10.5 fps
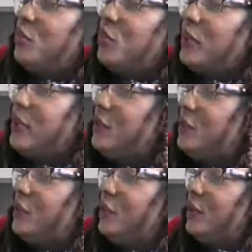in Brooklyn,
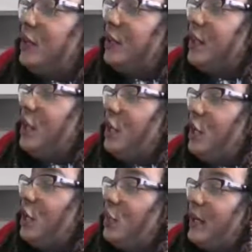New York.
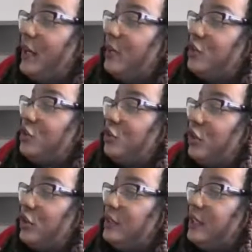Her parents,
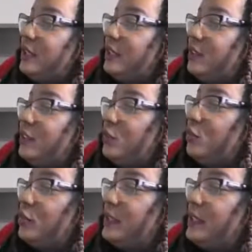Charles St. Hill
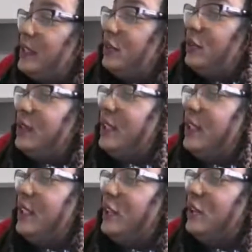and Ruby Seal
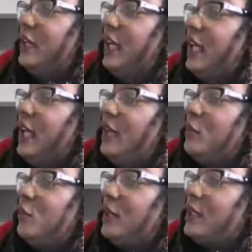St. Hill,
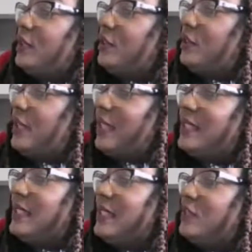immigrated to the
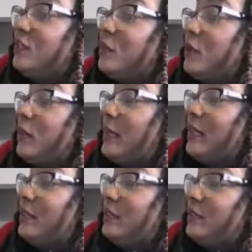United States from
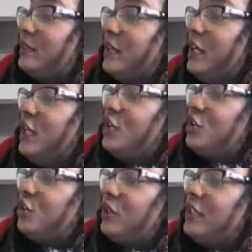Barbados.
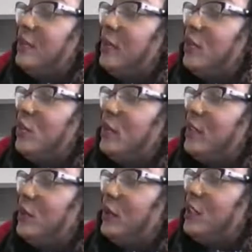Shirley's mother
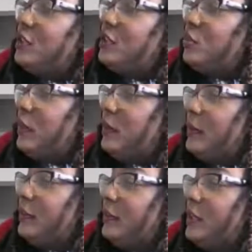was a religious
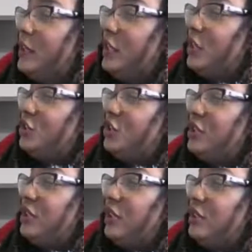woman.
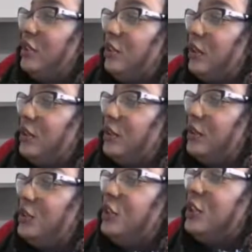She took her
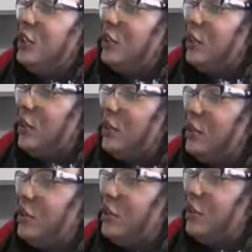daughters
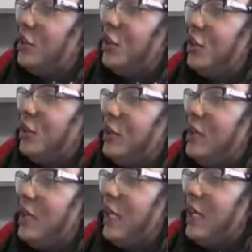to church
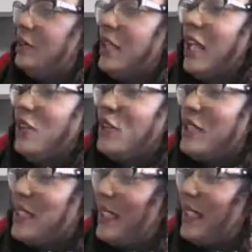3 times
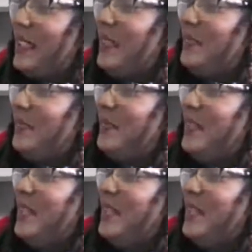every Sunday.